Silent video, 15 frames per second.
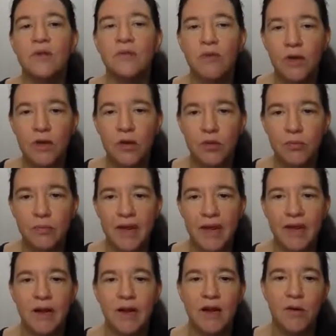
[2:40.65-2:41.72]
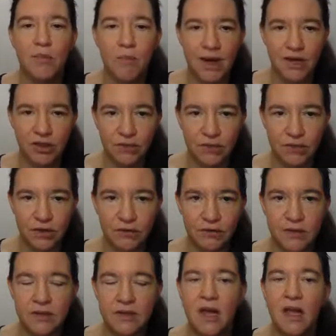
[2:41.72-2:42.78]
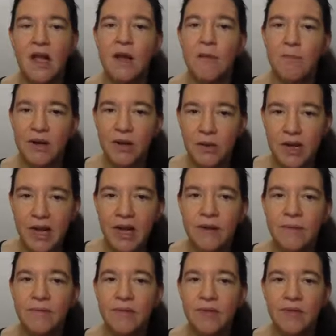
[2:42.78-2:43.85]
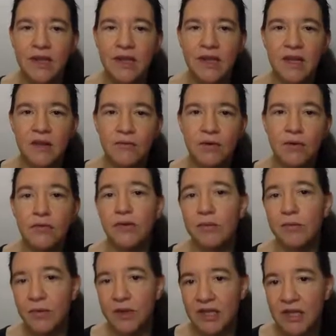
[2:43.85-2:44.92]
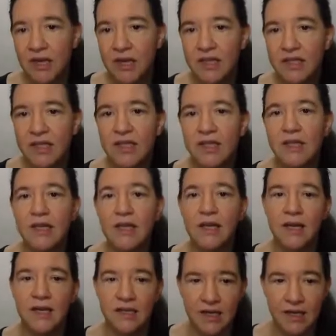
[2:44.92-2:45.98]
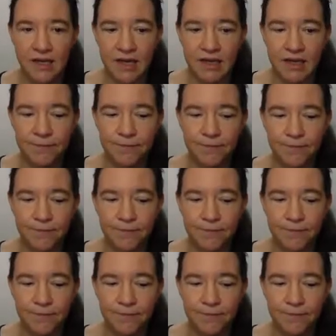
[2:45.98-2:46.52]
will not make much of a difference. But okay, they give you from 2019 a decade.